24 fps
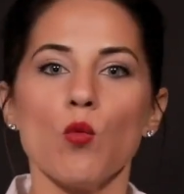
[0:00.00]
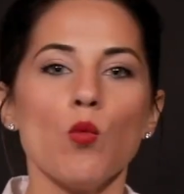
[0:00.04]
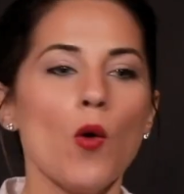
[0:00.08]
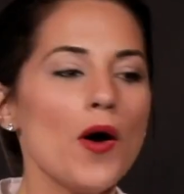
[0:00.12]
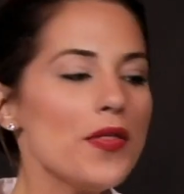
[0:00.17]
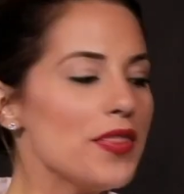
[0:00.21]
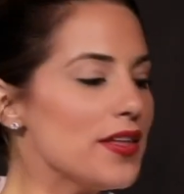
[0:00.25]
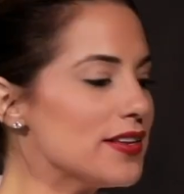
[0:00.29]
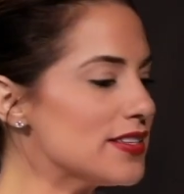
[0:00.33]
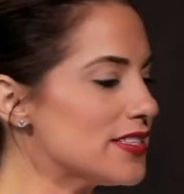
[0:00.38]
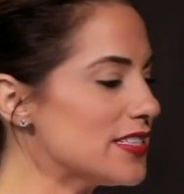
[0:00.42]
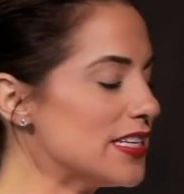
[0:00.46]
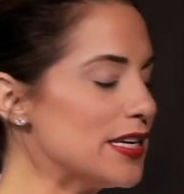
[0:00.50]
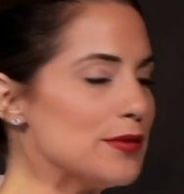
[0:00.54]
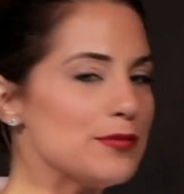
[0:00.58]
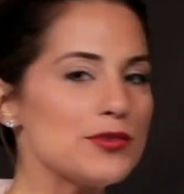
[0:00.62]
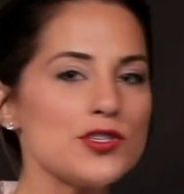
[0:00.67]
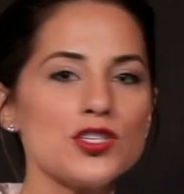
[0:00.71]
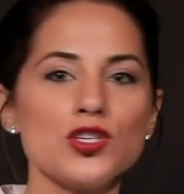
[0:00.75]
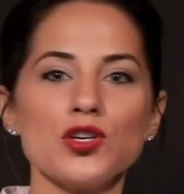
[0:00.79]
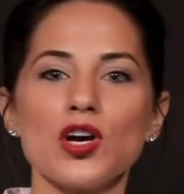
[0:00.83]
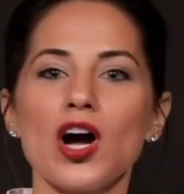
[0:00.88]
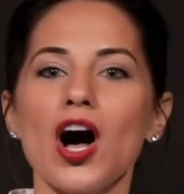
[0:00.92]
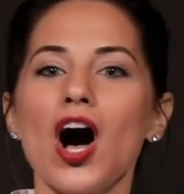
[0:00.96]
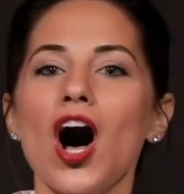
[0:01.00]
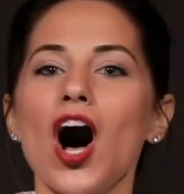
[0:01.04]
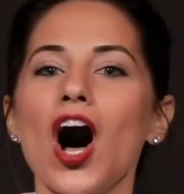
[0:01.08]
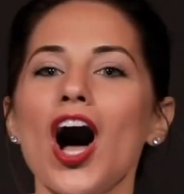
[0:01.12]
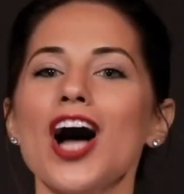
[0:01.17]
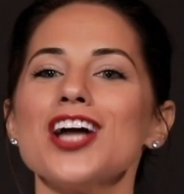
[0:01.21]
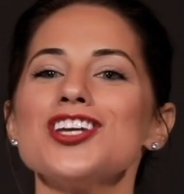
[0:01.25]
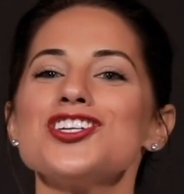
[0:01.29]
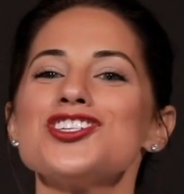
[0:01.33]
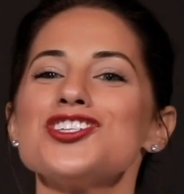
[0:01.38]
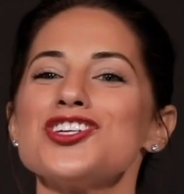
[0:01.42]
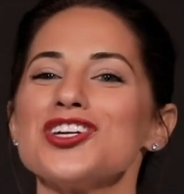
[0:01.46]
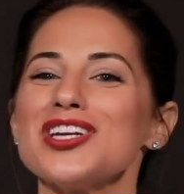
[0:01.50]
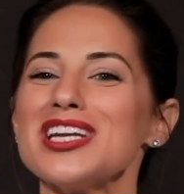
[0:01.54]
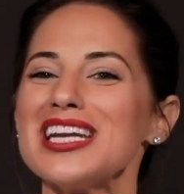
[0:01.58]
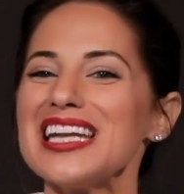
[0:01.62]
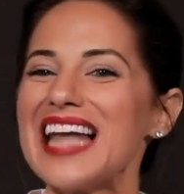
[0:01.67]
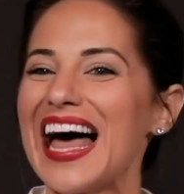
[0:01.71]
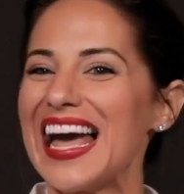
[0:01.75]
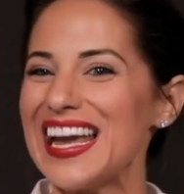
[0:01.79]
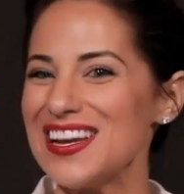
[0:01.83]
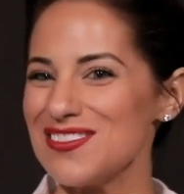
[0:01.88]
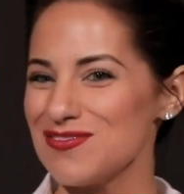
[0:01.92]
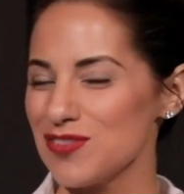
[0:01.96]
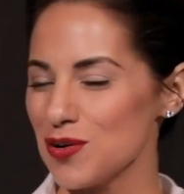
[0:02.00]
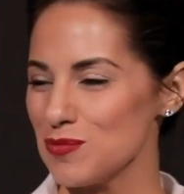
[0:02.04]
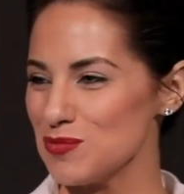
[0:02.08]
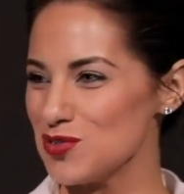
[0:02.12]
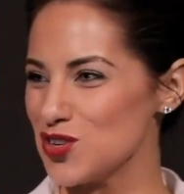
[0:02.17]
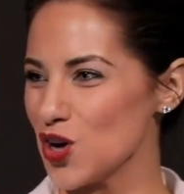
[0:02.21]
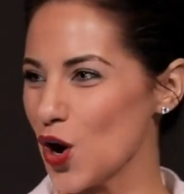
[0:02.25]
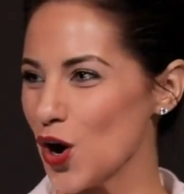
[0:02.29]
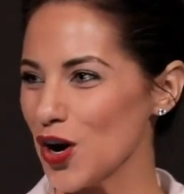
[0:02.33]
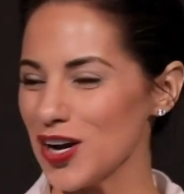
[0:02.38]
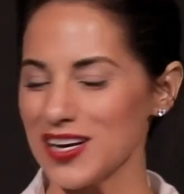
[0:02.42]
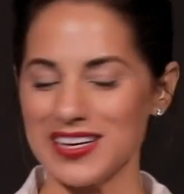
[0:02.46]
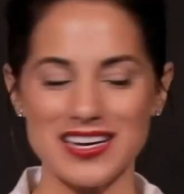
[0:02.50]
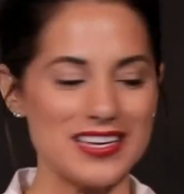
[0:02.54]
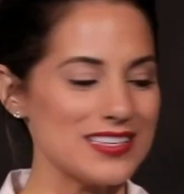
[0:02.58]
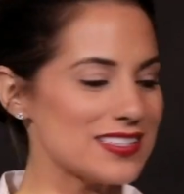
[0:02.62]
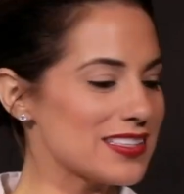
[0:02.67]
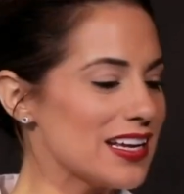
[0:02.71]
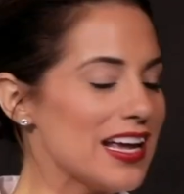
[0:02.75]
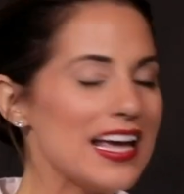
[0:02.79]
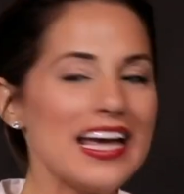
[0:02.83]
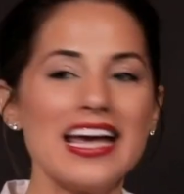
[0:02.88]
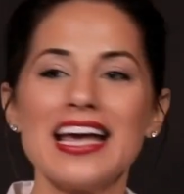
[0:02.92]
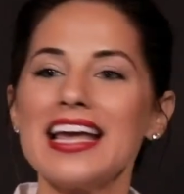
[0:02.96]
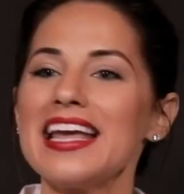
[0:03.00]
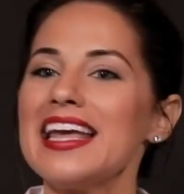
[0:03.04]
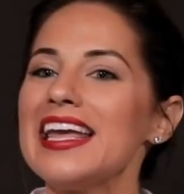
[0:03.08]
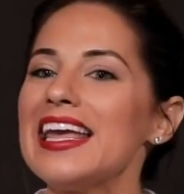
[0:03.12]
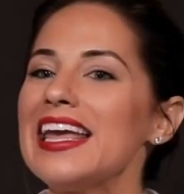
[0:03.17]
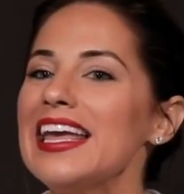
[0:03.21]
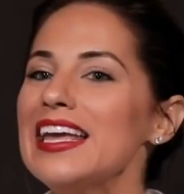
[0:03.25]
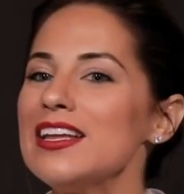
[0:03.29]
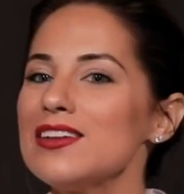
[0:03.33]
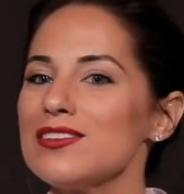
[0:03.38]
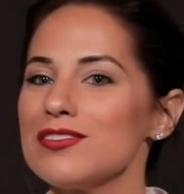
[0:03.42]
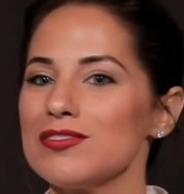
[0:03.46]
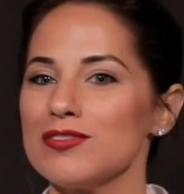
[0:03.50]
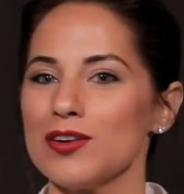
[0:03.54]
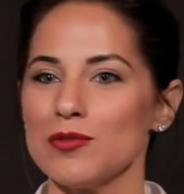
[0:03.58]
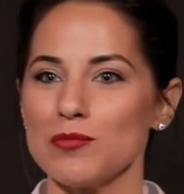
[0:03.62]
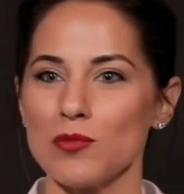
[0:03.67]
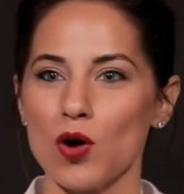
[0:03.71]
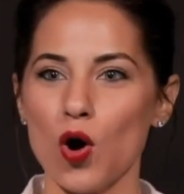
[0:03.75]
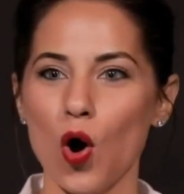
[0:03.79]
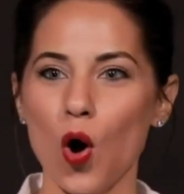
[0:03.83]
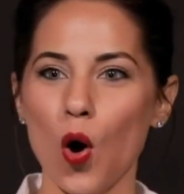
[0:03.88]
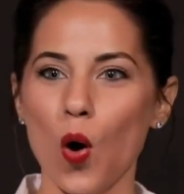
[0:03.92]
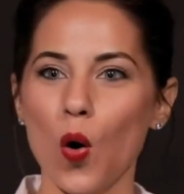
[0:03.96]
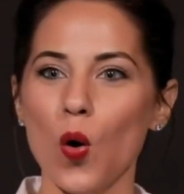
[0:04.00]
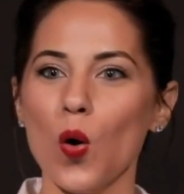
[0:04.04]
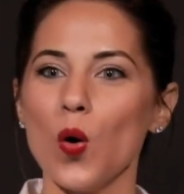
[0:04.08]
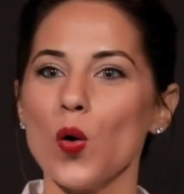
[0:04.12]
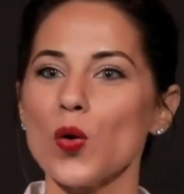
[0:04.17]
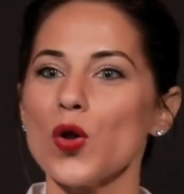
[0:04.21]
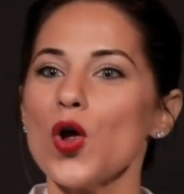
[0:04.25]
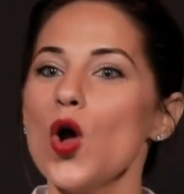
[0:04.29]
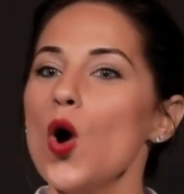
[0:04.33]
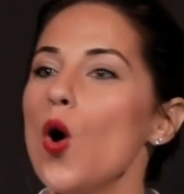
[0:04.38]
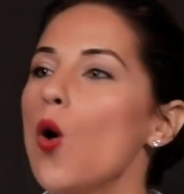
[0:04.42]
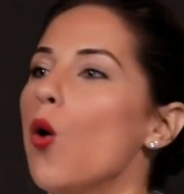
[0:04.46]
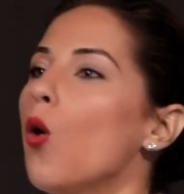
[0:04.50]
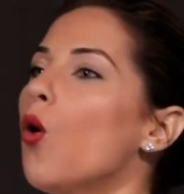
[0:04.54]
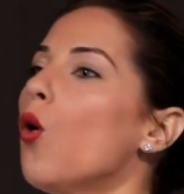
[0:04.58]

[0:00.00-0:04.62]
one that seems to conjure light from darkness, heat from cold,